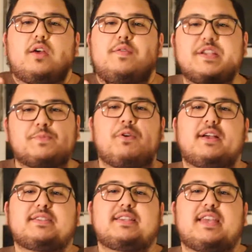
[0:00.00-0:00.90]
This
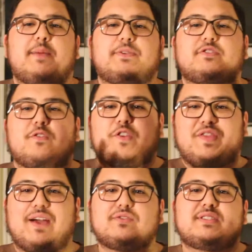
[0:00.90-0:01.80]
process happens over
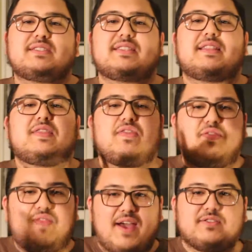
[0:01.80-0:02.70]
thousands and
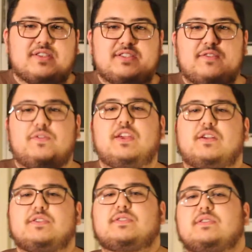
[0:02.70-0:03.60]
thousands of
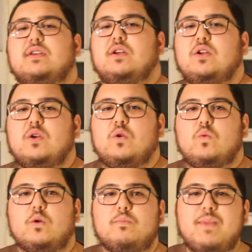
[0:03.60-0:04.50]
years.
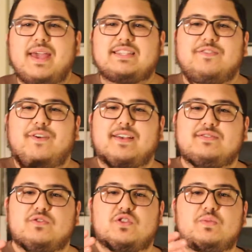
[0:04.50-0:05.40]
What makes
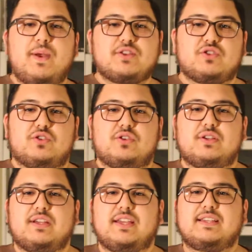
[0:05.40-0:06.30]
fossils
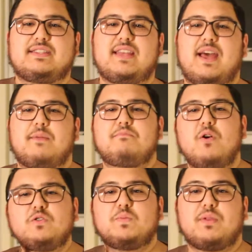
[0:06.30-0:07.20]
special is that
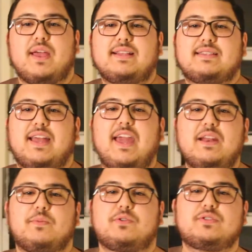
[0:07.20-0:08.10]
most plants and
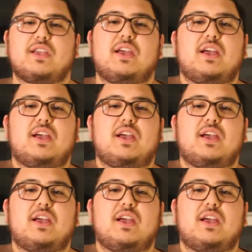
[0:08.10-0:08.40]
animals